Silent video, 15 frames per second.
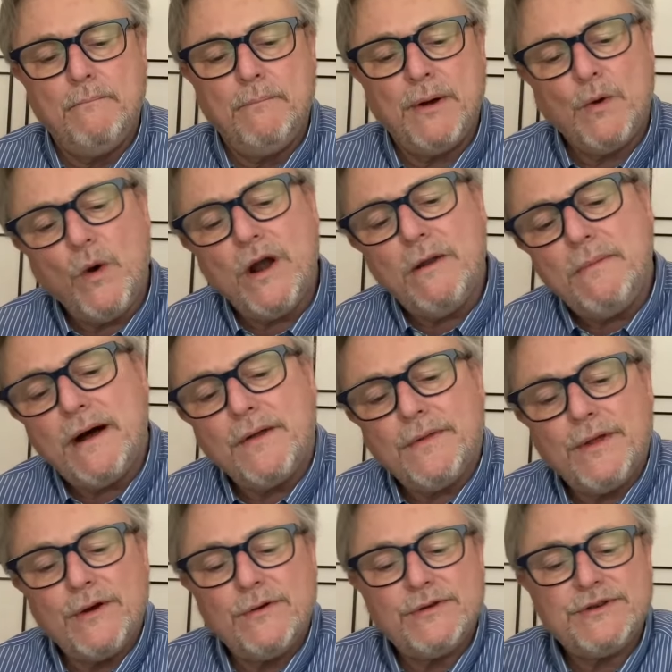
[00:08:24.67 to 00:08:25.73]
But what about
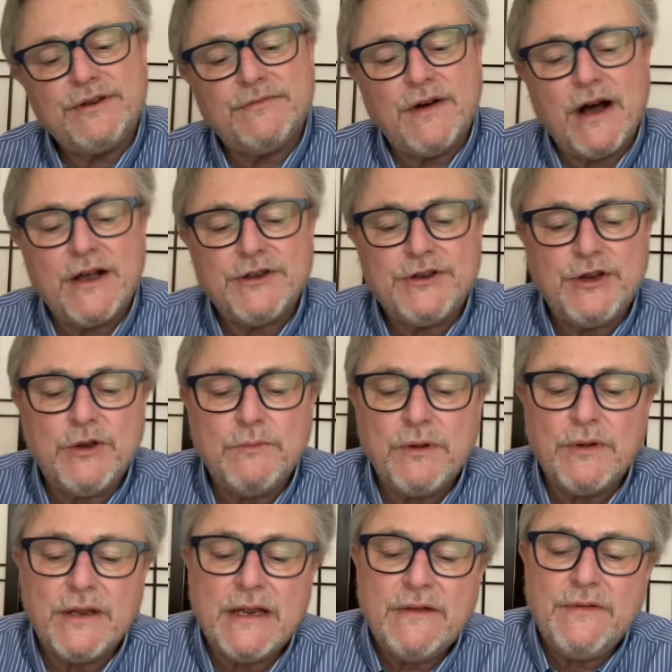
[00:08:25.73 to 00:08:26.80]
those of us who
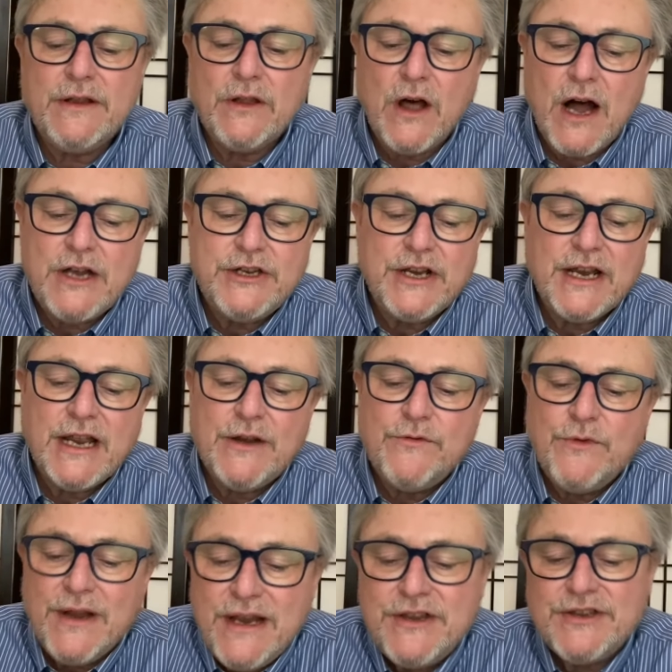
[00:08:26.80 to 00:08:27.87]
believe in logic
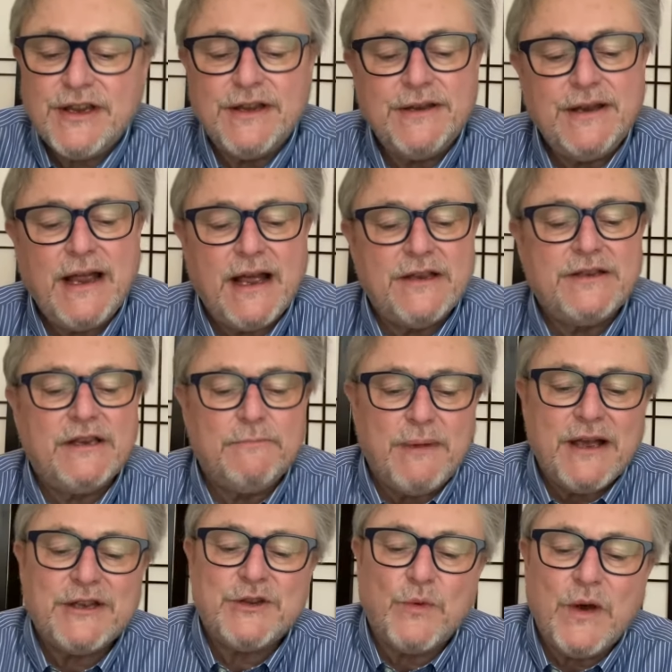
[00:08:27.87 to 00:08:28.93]
and reason as the
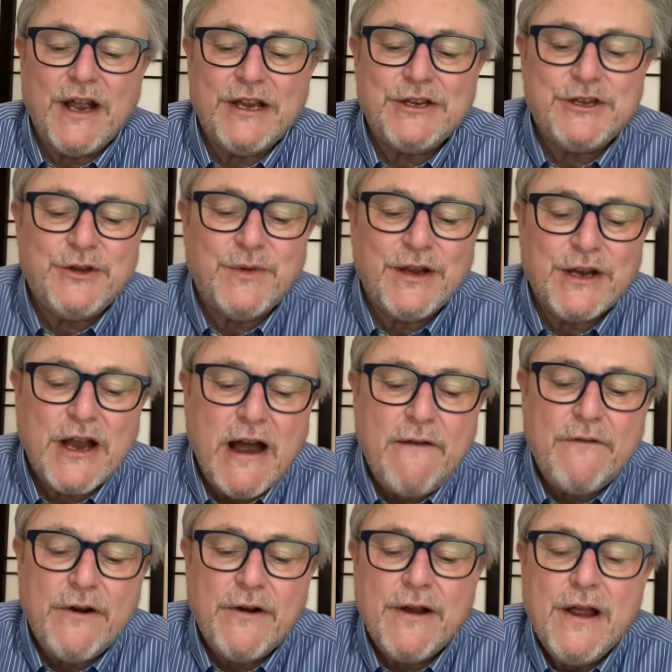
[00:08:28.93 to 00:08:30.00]
best ways to
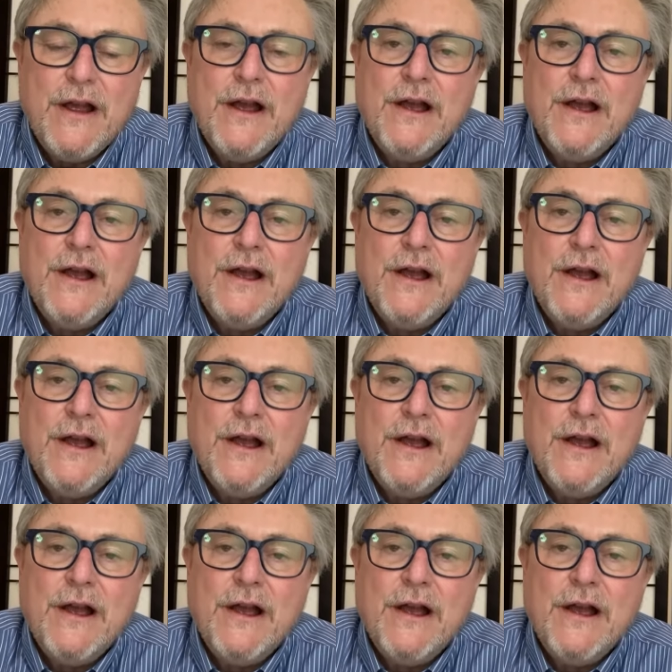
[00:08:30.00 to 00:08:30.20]
uncover